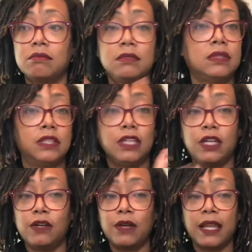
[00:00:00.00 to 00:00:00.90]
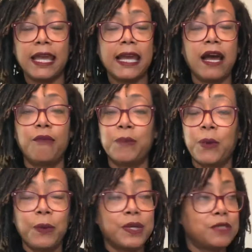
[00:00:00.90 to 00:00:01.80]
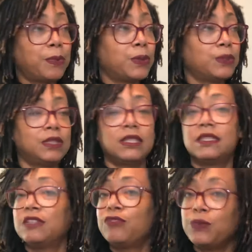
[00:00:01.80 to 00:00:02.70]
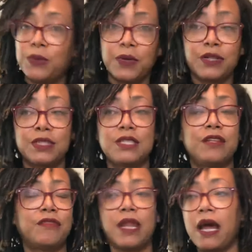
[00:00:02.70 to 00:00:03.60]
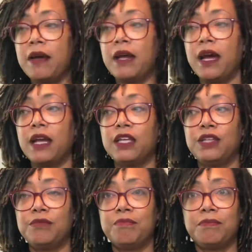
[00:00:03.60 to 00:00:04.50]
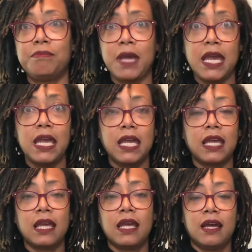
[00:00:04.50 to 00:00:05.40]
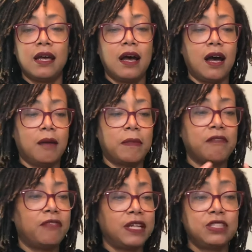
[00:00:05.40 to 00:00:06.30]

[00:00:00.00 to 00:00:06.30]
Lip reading: I'm always posting the different oils and stuff that I make. My veggie